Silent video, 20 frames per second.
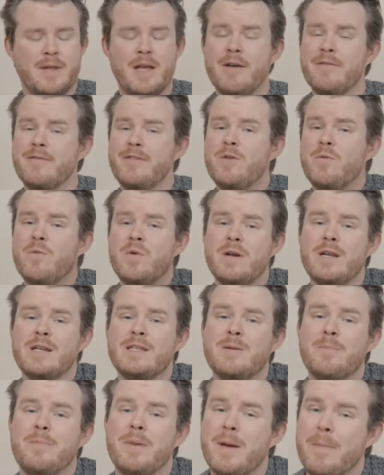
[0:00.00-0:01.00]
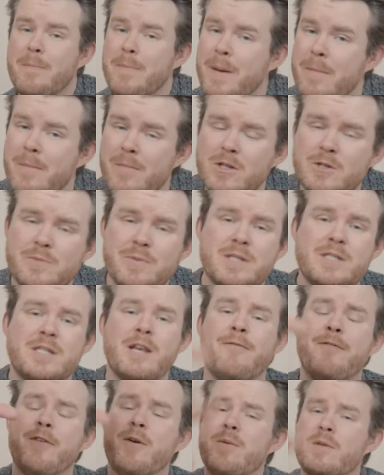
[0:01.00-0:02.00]
Now, if you wanted to be a bit more
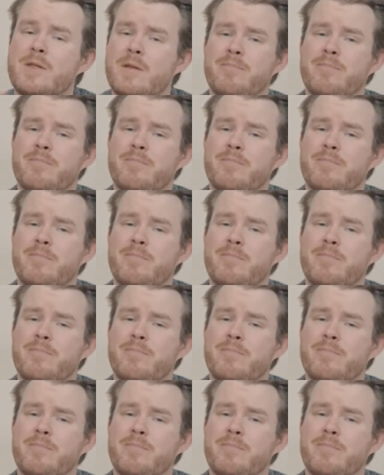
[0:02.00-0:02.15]
specific with